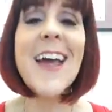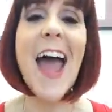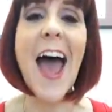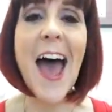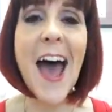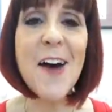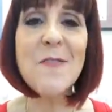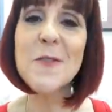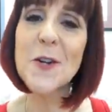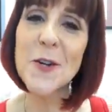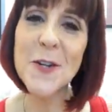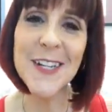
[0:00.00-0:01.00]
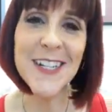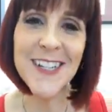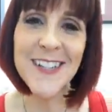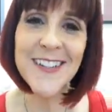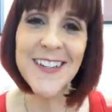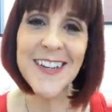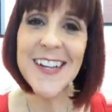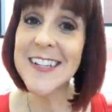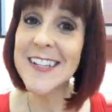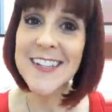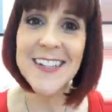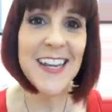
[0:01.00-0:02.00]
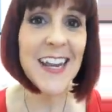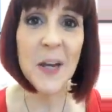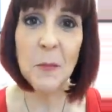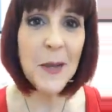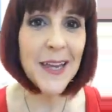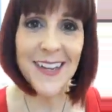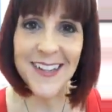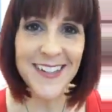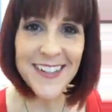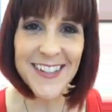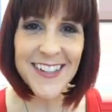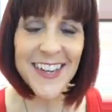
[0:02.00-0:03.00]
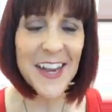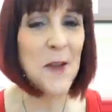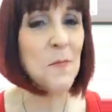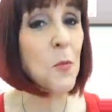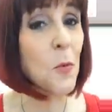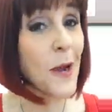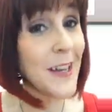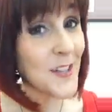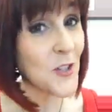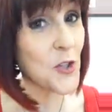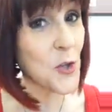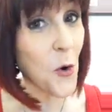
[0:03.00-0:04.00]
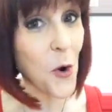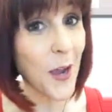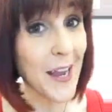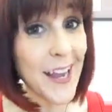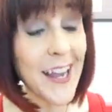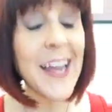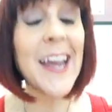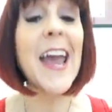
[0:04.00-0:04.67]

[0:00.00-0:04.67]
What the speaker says: Have courage. Seek peace, embrace joy,